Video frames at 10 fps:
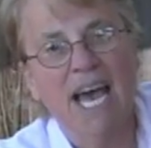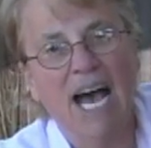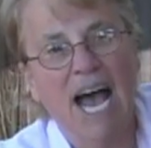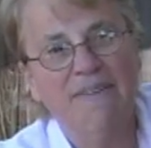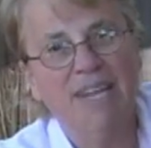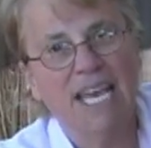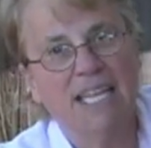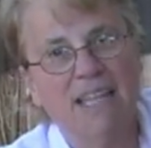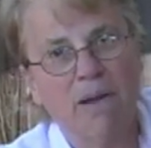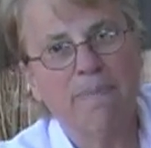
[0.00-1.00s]
I've
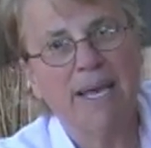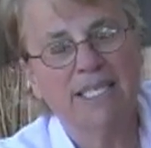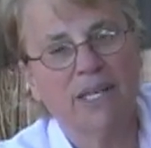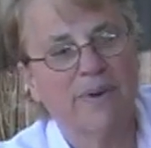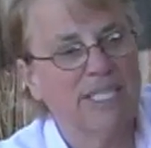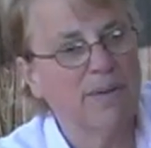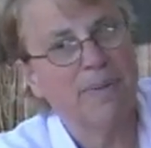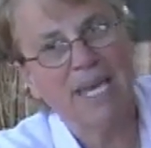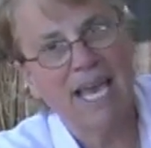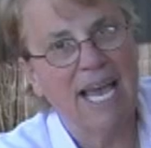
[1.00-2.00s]
taken their basic
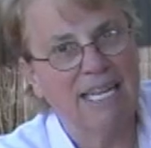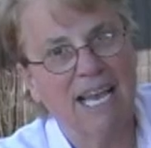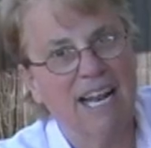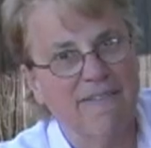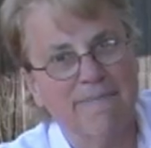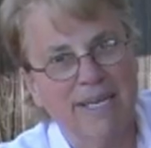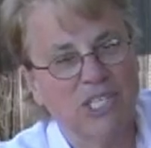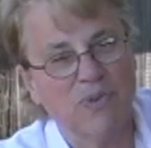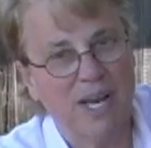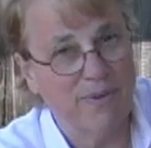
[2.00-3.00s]
recipe and kind of
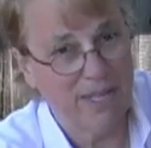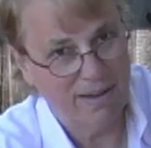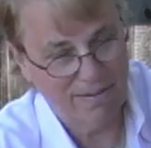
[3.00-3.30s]
messed around with it.